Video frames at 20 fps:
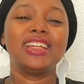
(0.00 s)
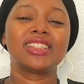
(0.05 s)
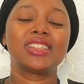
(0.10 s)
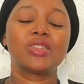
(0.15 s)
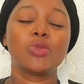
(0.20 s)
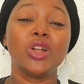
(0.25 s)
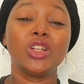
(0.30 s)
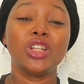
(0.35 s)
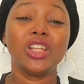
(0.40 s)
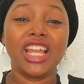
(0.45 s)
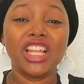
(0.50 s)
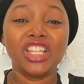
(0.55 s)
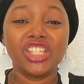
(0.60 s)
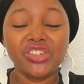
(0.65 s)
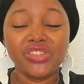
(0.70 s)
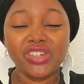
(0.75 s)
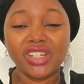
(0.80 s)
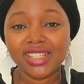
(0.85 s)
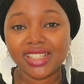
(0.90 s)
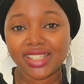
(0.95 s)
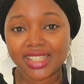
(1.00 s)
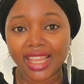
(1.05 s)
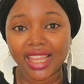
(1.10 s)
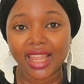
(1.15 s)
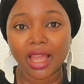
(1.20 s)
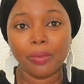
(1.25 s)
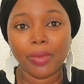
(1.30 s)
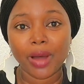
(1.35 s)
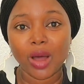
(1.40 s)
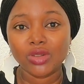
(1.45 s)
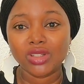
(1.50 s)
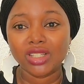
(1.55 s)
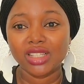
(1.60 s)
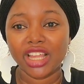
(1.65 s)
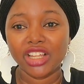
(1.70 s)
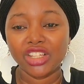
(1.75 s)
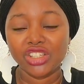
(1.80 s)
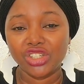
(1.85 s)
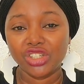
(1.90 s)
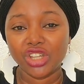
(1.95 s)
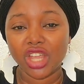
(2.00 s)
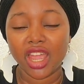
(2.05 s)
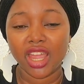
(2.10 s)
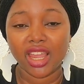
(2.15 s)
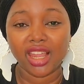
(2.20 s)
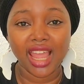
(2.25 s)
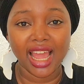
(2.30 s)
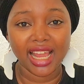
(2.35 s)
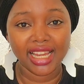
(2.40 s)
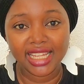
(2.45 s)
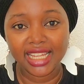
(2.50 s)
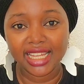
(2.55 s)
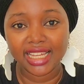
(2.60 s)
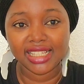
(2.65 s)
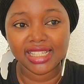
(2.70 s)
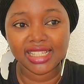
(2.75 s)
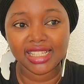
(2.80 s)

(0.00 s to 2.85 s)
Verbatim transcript: Rwanda and Ghana are taking this step